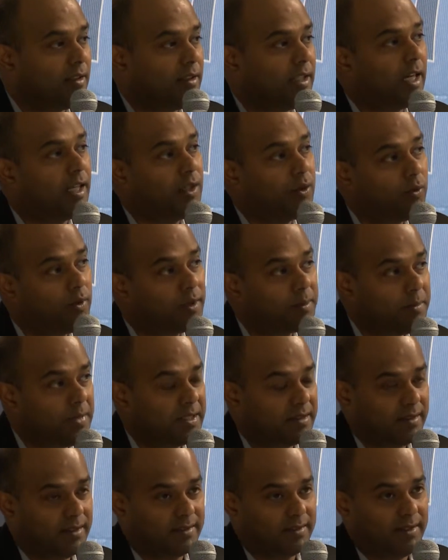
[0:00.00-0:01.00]
that your
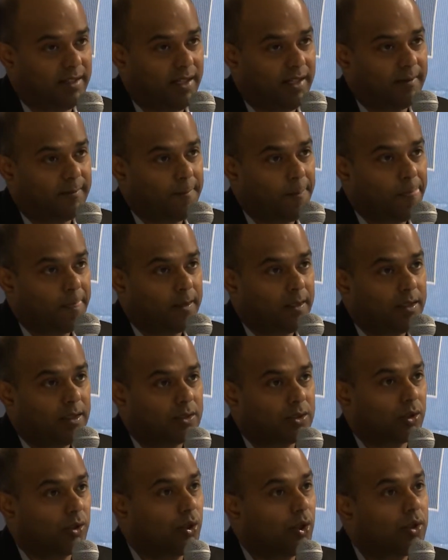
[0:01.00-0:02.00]
business needs.
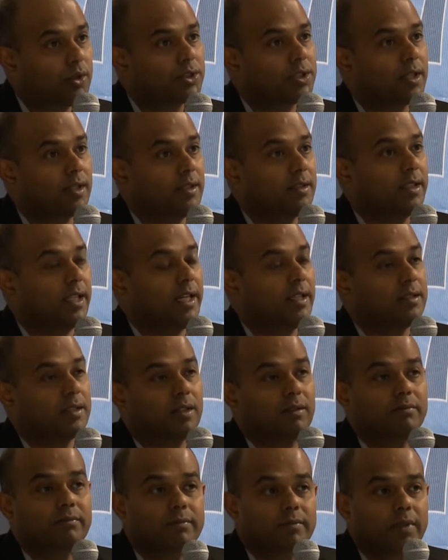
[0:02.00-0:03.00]
So those are the things, you
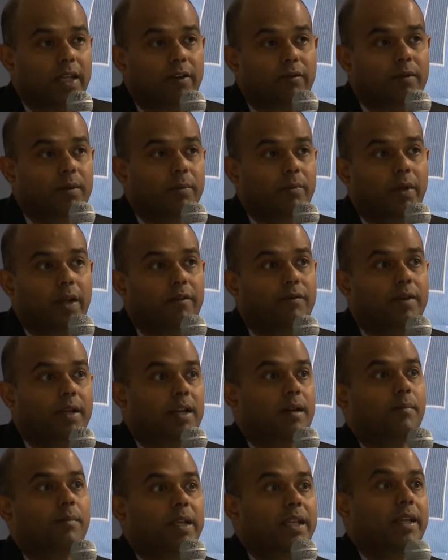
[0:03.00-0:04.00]
know, every
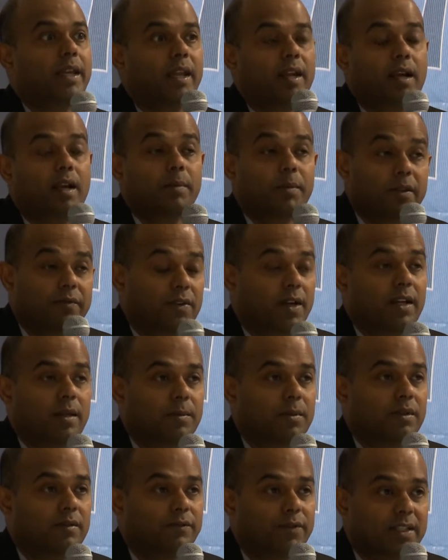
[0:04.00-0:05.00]
company cannot be
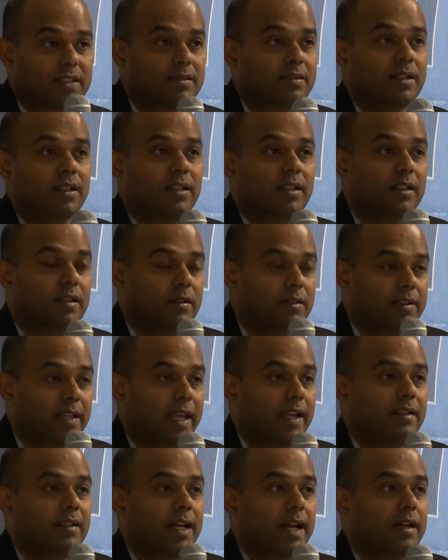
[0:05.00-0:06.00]
fundable. First,
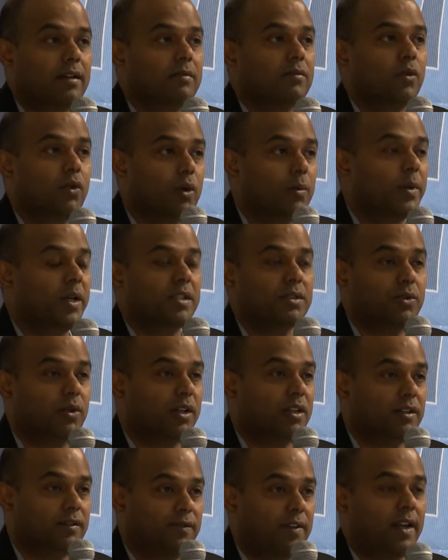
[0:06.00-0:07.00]
take that, nobody's
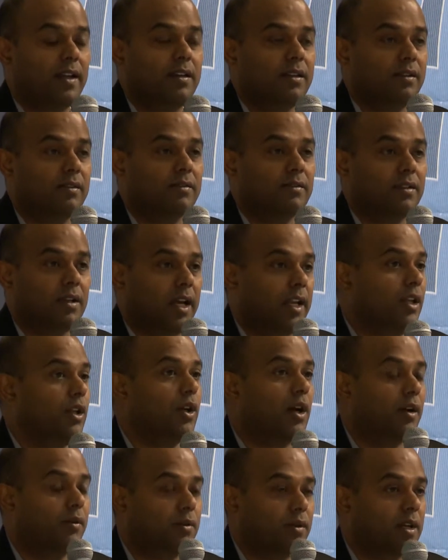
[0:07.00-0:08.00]
going to fund you, and
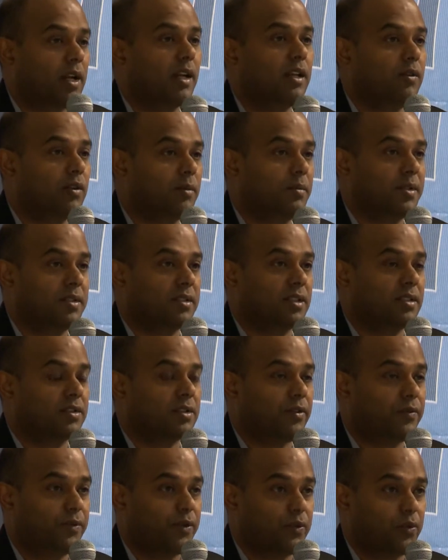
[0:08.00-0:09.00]
you have to run your business
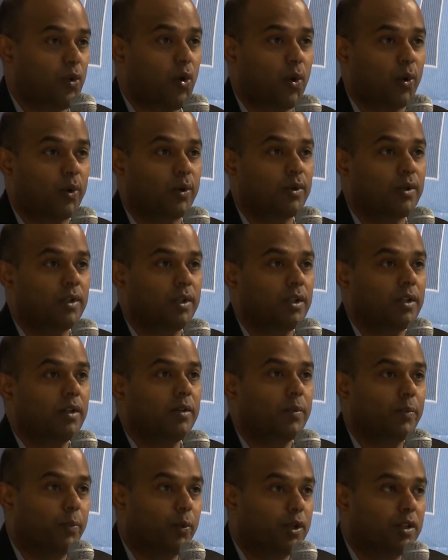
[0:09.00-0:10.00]
of your own.
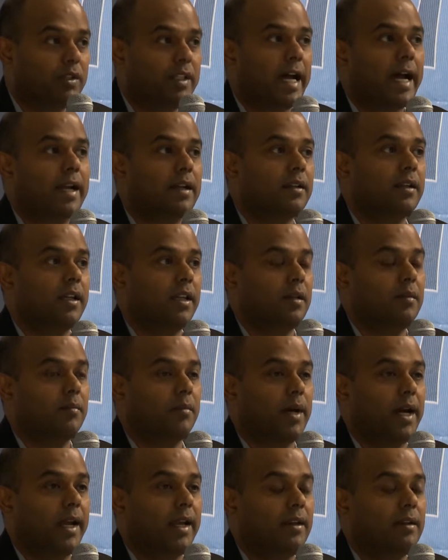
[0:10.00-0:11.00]
Put that in
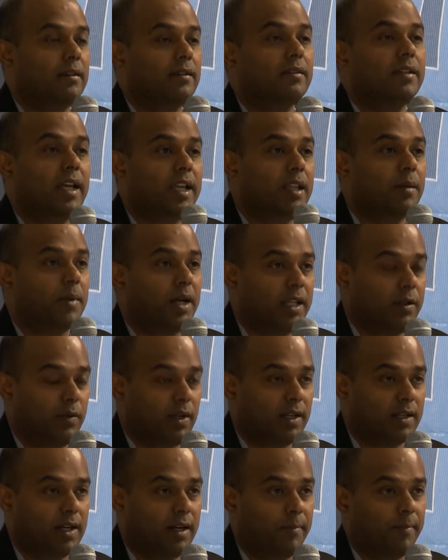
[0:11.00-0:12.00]
mind, then the money
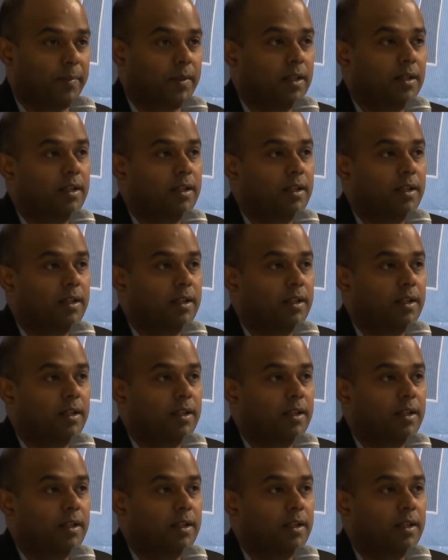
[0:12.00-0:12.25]
will come.